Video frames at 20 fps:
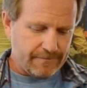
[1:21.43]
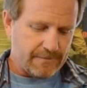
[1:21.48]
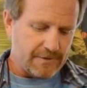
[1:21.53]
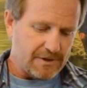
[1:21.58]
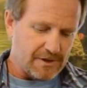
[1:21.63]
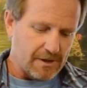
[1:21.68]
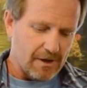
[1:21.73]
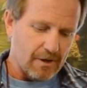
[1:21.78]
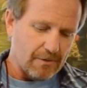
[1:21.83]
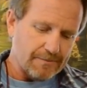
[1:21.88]

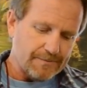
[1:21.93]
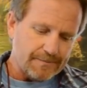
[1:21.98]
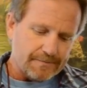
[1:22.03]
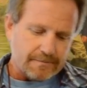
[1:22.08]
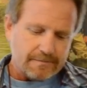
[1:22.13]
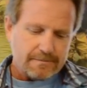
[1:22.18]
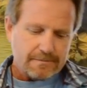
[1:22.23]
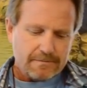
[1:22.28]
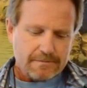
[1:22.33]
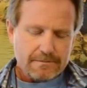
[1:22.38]
So,
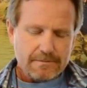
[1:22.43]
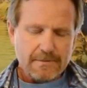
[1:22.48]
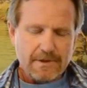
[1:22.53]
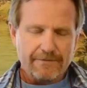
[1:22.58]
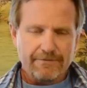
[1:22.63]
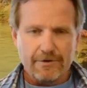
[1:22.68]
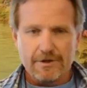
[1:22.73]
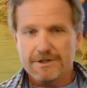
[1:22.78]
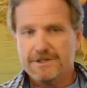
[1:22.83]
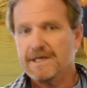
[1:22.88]

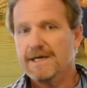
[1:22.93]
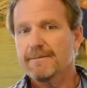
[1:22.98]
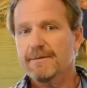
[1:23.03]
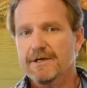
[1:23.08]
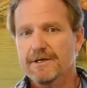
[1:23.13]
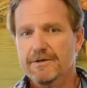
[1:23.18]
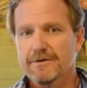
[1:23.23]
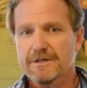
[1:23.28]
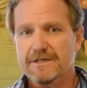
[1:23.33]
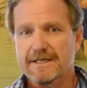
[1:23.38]
first thing I'm going
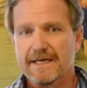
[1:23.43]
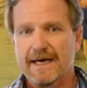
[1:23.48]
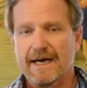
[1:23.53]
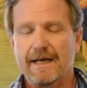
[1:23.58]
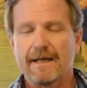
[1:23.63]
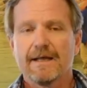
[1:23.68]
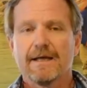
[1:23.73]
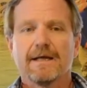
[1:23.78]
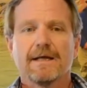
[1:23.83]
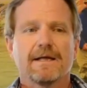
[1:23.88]
to do is
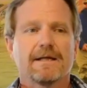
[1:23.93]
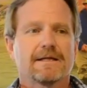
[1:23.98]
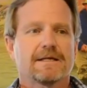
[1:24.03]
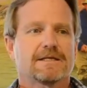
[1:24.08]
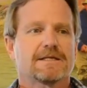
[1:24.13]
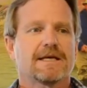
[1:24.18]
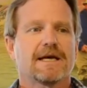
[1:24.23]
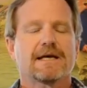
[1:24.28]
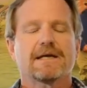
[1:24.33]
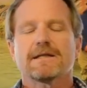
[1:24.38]
that. The
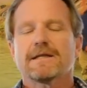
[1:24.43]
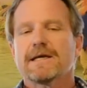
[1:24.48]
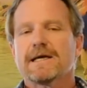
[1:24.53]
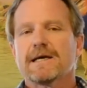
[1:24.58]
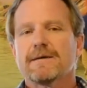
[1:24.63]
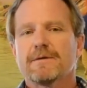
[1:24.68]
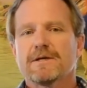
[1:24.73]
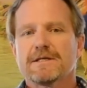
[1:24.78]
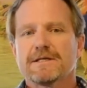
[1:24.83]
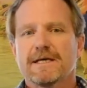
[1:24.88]
second thing
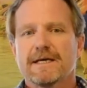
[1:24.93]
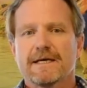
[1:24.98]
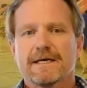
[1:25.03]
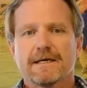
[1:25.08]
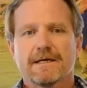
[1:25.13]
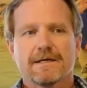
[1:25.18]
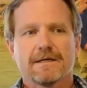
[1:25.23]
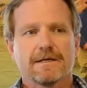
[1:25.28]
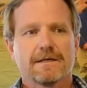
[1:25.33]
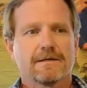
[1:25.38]
I'm going to take
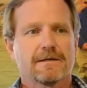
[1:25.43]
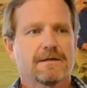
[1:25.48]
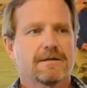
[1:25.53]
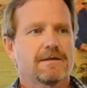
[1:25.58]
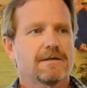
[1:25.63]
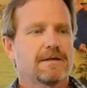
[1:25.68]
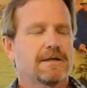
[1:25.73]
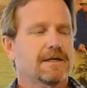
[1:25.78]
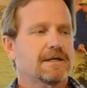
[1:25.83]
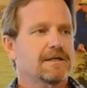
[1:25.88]
into
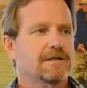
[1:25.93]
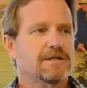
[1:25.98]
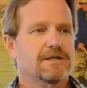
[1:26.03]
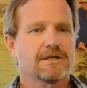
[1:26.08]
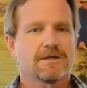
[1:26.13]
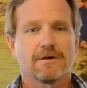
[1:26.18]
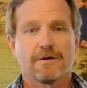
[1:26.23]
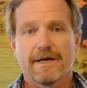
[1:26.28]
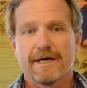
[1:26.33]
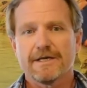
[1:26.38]

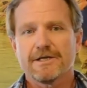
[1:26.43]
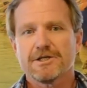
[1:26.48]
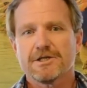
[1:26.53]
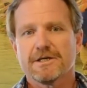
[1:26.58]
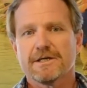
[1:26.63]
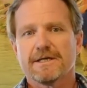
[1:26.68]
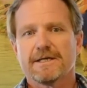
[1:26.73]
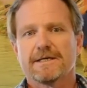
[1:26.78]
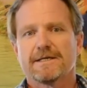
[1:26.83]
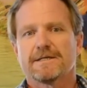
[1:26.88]

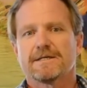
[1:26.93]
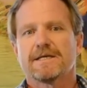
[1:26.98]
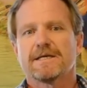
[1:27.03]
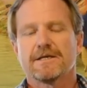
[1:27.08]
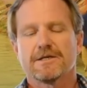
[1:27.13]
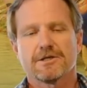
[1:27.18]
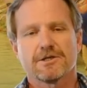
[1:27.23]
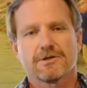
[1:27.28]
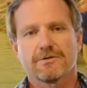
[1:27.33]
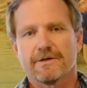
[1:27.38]
consideration is
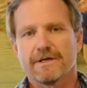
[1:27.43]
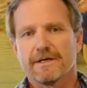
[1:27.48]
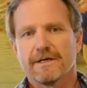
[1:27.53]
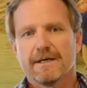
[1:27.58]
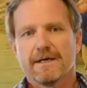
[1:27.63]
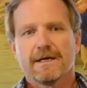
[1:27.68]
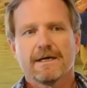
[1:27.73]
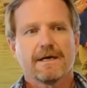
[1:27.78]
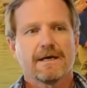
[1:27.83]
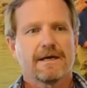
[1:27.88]
history.
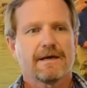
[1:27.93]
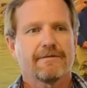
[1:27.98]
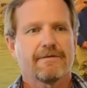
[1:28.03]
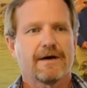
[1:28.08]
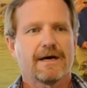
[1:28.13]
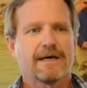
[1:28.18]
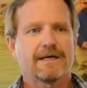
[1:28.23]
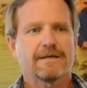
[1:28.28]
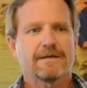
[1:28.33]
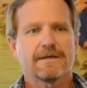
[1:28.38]
Have
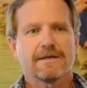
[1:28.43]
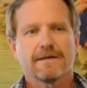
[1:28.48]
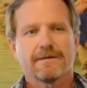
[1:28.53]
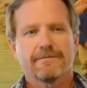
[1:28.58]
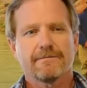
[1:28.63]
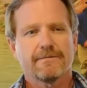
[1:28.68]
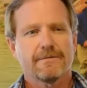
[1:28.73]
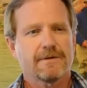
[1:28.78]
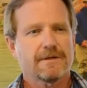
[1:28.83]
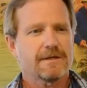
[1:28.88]

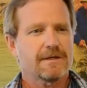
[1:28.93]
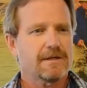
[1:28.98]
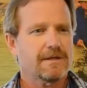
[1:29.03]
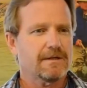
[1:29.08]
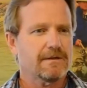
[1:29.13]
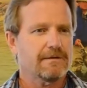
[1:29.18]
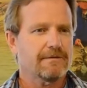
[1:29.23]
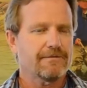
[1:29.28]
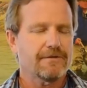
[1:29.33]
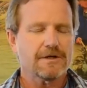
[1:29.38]

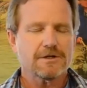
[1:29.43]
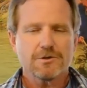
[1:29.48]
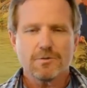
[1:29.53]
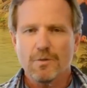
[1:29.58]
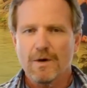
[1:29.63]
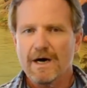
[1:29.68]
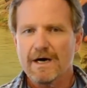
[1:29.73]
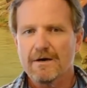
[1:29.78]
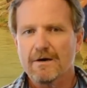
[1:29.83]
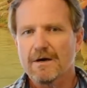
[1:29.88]
you fished
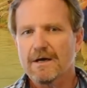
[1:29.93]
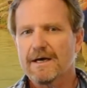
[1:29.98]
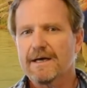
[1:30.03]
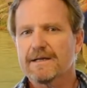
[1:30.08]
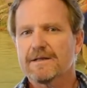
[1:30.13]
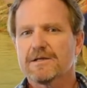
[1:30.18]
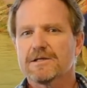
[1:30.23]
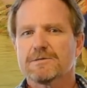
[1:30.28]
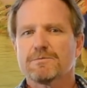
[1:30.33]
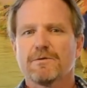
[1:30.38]
water
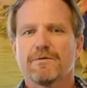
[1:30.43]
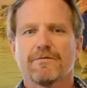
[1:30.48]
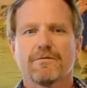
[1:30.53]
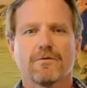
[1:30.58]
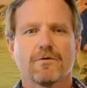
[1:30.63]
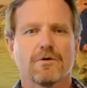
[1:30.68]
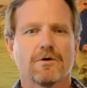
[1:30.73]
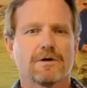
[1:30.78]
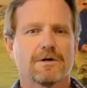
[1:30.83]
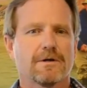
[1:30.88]
like this
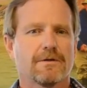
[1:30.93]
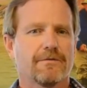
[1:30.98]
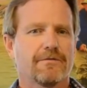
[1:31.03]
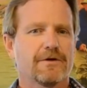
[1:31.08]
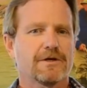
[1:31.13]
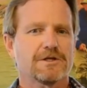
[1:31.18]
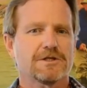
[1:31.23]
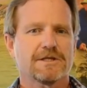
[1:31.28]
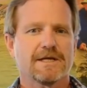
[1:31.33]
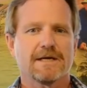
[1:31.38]
before? Do the
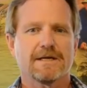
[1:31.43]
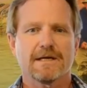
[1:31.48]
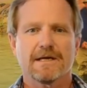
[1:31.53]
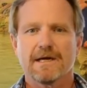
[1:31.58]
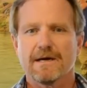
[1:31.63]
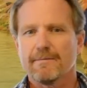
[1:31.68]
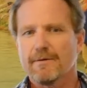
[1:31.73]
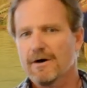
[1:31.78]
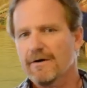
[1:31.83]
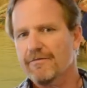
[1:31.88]
fish tend to
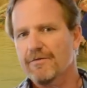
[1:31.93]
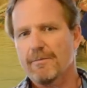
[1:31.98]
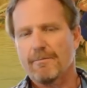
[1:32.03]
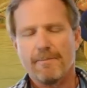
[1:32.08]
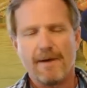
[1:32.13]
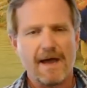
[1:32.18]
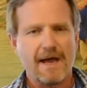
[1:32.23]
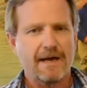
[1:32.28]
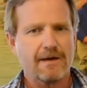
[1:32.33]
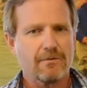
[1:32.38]
come off the
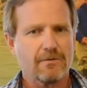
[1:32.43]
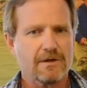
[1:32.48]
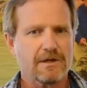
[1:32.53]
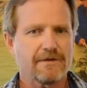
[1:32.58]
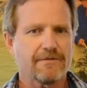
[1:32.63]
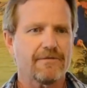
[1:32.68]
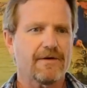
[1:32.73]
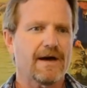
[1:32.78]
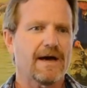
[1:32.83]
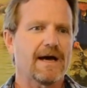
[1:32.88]
bank really
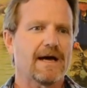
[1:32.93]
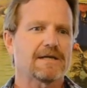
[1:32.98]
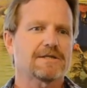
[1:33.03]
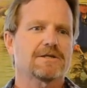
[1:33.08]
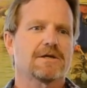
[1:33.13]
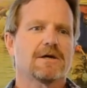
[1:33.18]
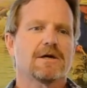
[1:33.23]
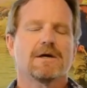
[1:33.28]
fast?